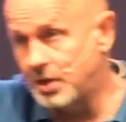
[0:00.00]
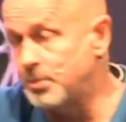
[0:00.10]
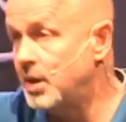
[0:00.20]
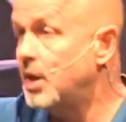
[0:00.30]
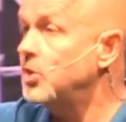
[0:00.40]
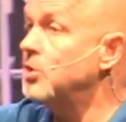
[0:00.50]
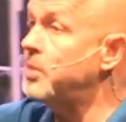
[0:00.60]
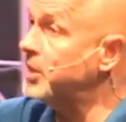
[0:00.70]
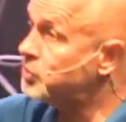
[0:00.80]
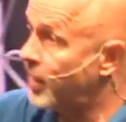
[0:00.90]
Him. You're
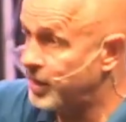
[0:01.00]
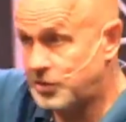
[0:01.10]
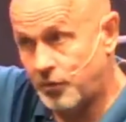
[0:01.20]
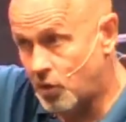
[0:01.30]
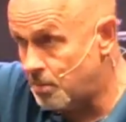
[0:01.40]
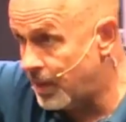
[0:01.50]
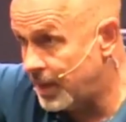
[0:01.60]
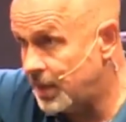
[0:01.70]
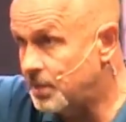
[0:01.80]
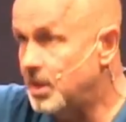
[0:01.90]
being transformed
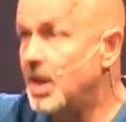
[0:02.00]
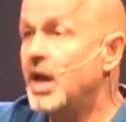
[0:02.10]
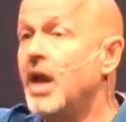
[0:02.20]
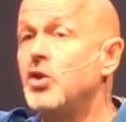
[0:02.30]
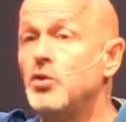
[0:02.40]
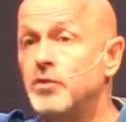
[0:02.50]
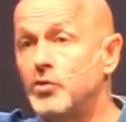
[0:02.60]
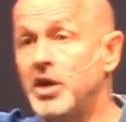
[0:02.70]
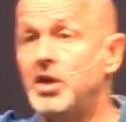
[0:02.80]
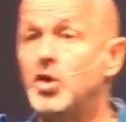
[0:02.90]
by Him. And you've
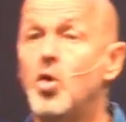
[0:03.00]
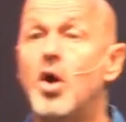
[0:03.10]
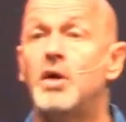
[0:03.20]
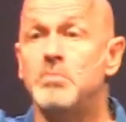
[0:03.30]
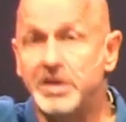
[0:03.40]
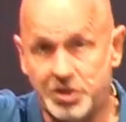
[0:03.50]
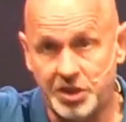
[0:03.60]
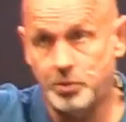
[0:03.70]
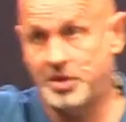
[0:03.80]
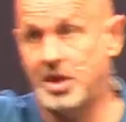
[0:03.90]
agreed to go on
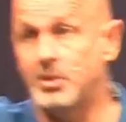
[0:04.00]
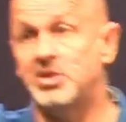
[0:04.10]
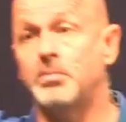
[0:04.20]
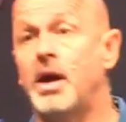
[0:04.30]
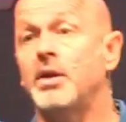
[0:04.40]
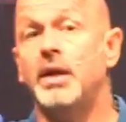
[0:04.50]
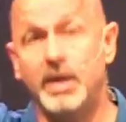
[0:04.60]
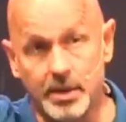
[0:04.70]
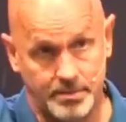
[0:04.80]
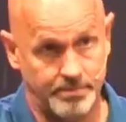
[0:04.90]
mission with Him. It's about
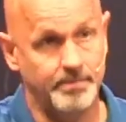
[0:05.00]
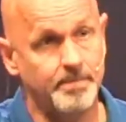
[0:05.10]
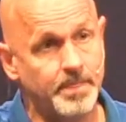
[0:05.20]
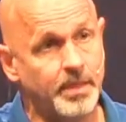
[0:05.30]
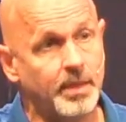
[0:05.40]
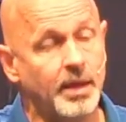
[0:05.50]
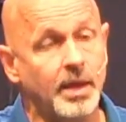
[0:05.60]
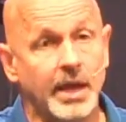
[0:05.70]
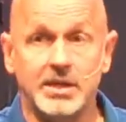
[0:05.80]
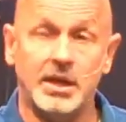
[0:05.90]
Him.
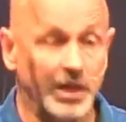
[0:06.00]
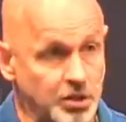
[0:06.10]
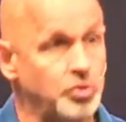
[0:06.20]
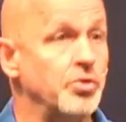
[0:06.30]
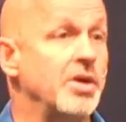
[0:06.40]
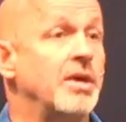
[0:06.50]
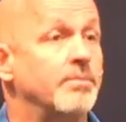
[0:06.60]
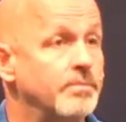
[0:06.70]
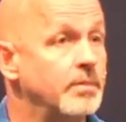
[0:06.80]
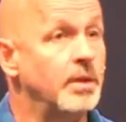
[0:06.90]
It's His
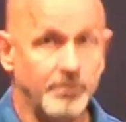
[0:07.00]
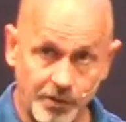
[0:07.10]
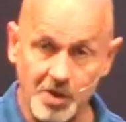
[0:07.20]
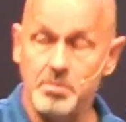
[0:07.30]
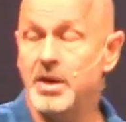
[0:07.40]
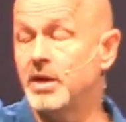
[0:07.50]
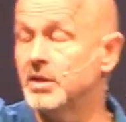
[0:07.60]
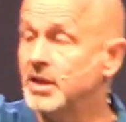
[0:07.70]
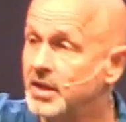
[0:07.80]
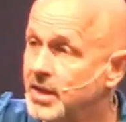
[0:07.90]
dream,
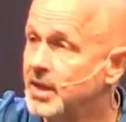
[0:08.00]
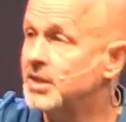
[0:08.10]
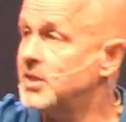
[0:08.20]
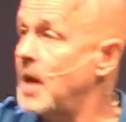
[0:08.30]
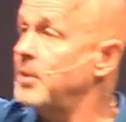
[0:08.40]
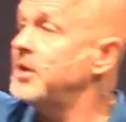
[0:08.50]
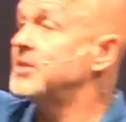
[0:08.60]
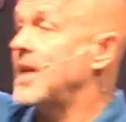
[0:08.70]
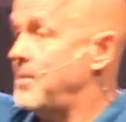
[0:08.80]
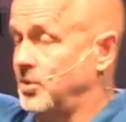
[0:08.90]
fundamentally. So how many
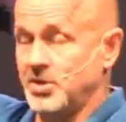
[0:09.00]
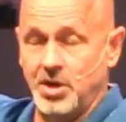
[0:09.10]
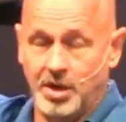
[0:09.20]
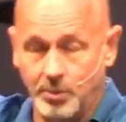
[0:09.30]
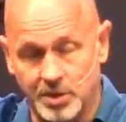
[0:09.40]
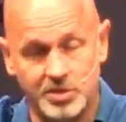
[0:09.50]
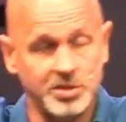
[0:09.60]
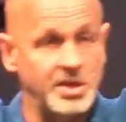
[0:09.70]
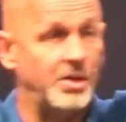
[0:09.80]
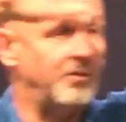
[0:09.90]
disciples in here? I want
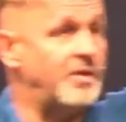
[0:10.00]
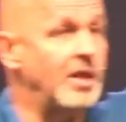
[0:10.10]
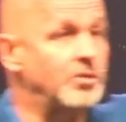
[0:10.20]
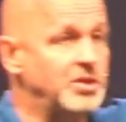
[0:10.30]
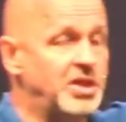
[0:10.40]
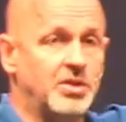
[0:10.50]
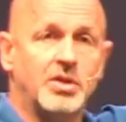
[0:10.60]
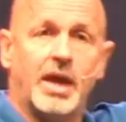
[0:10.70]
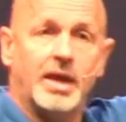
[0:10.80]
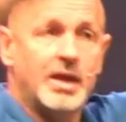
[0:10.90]
to see. You're following Jesus.
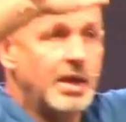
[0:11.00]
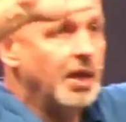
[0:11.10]
Okay.